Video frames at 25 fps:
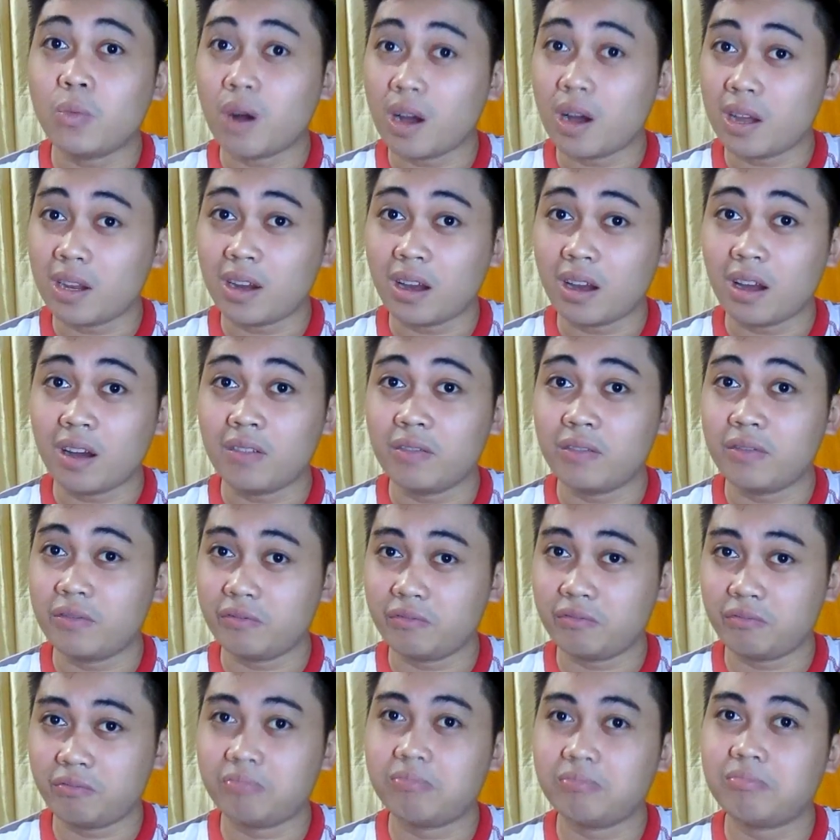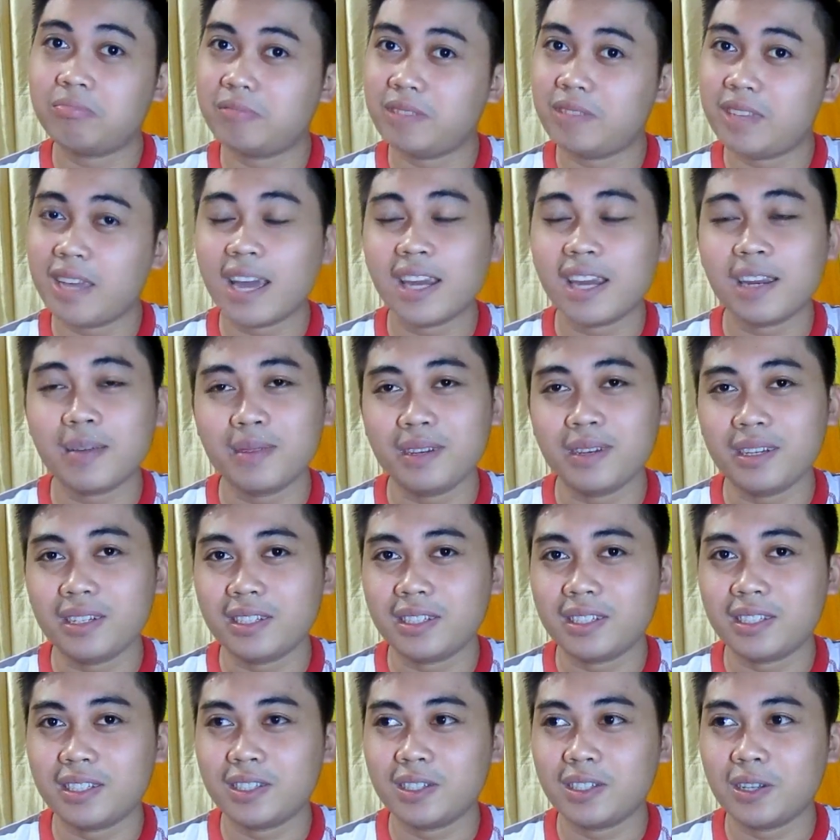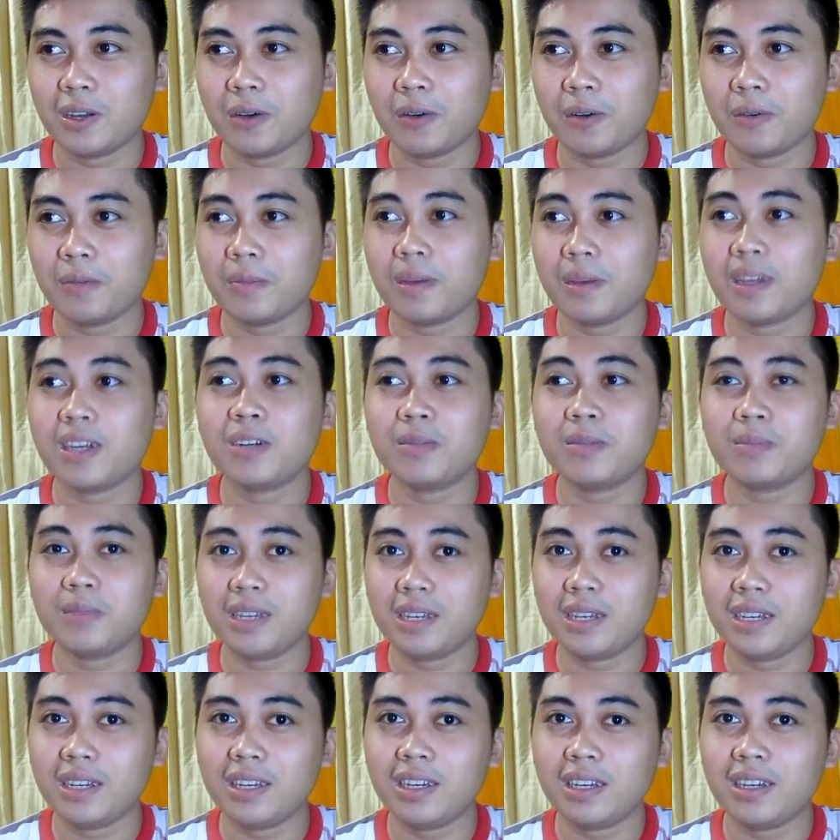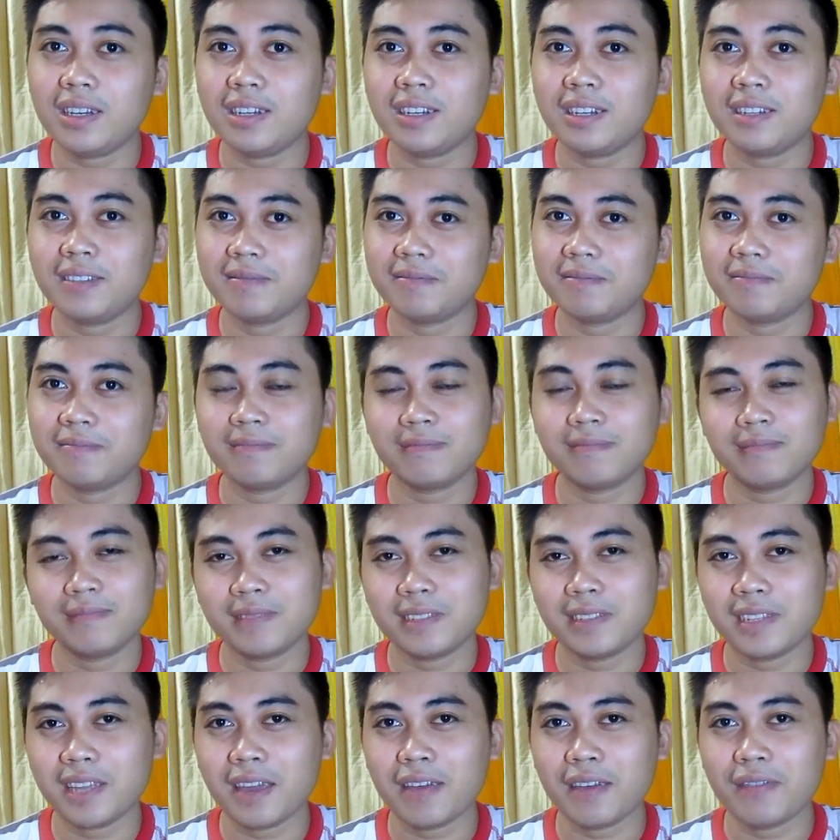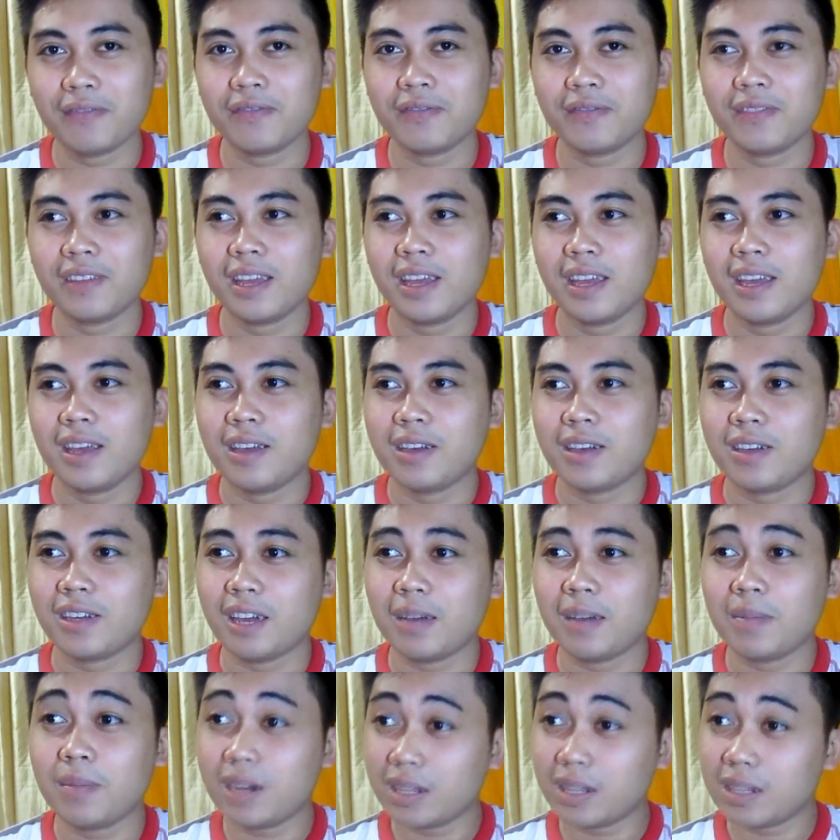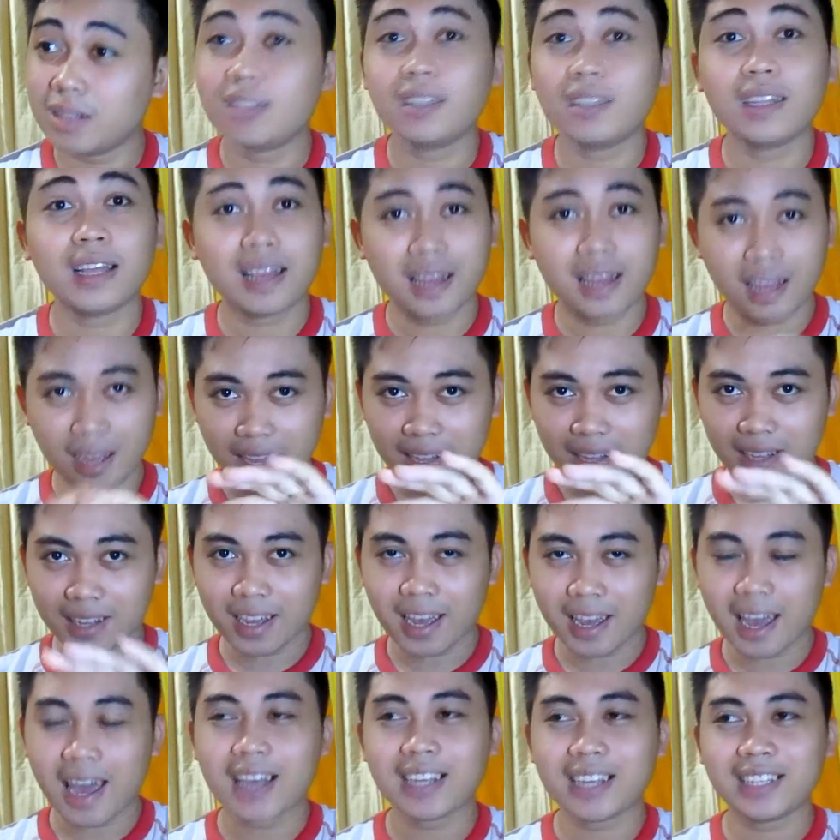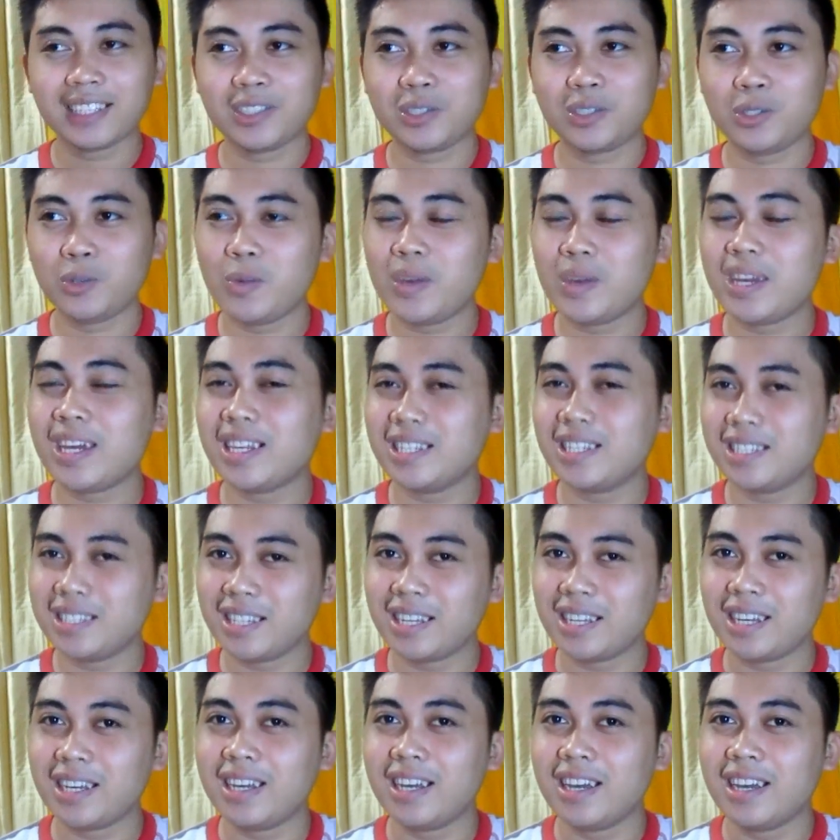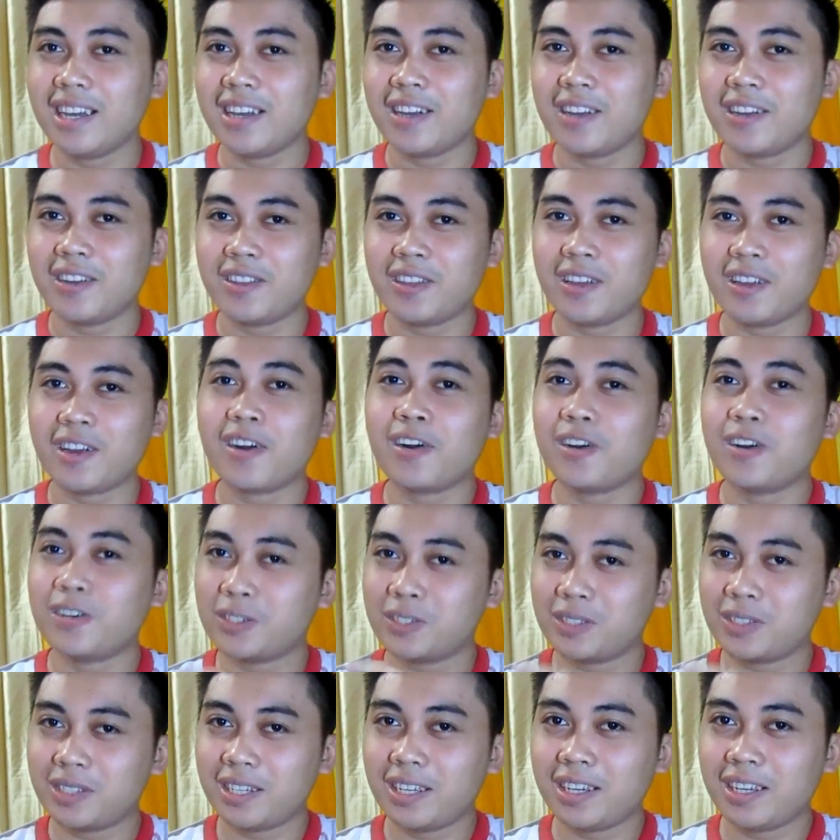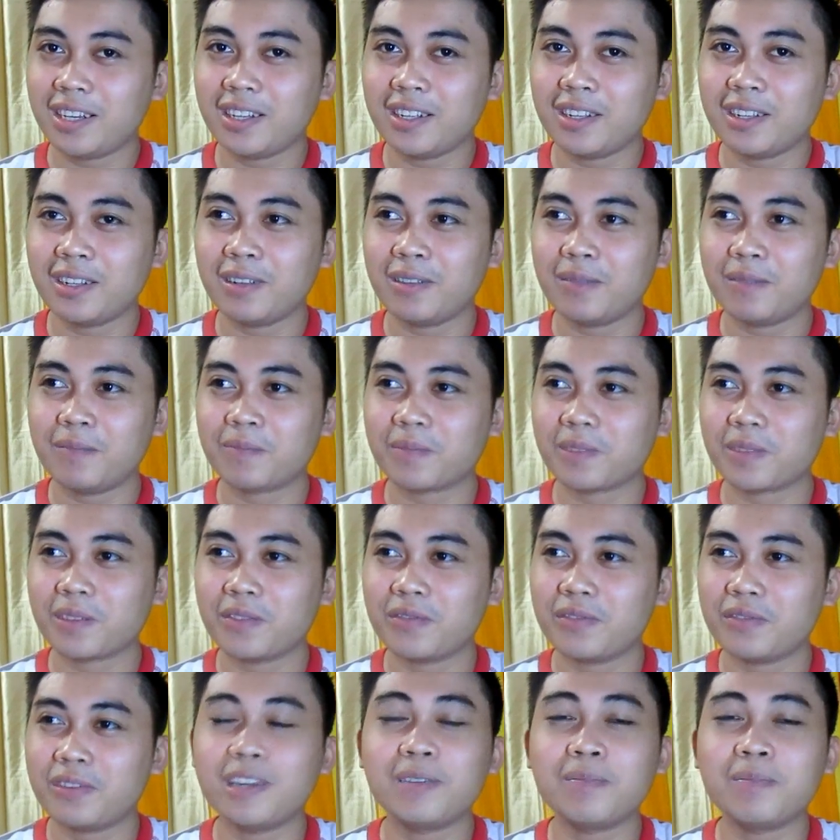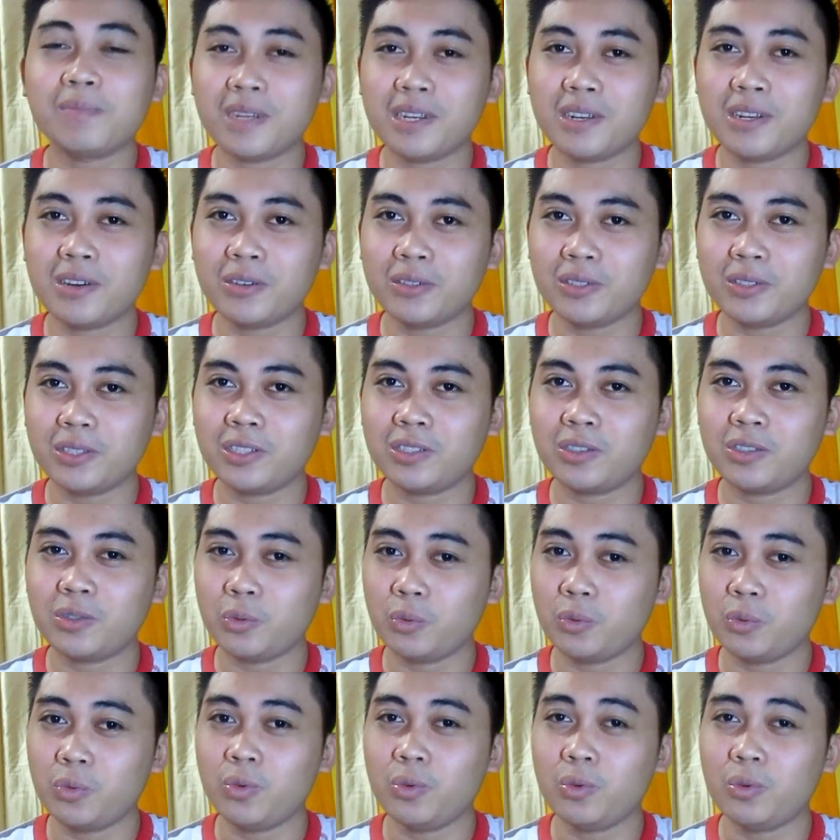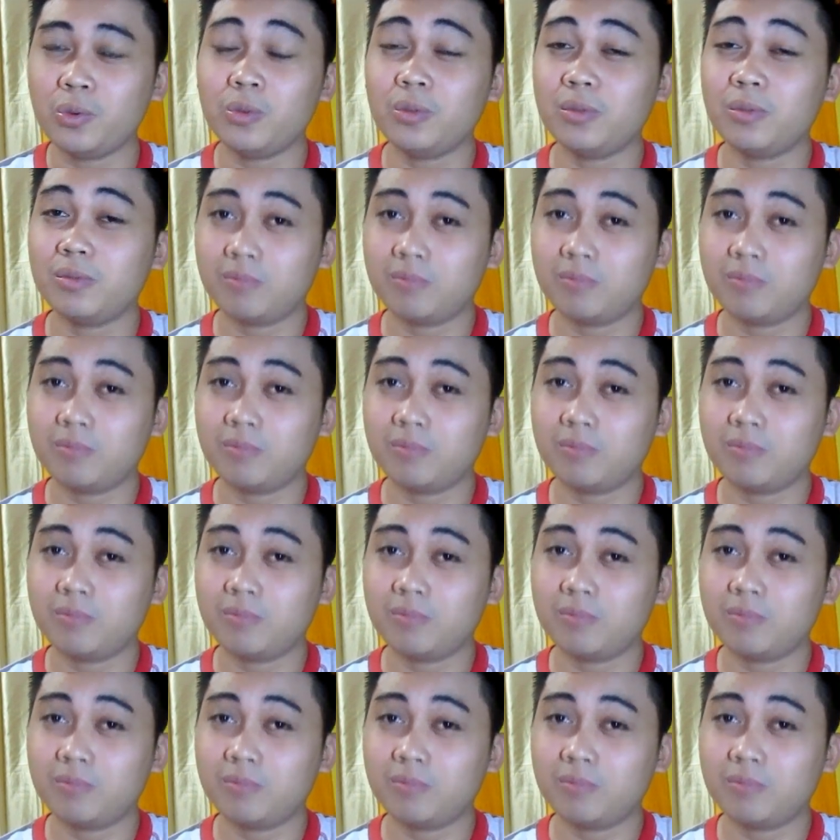one of the enemies. So better be safe. Okay, but as we can see, there are still Filipinos who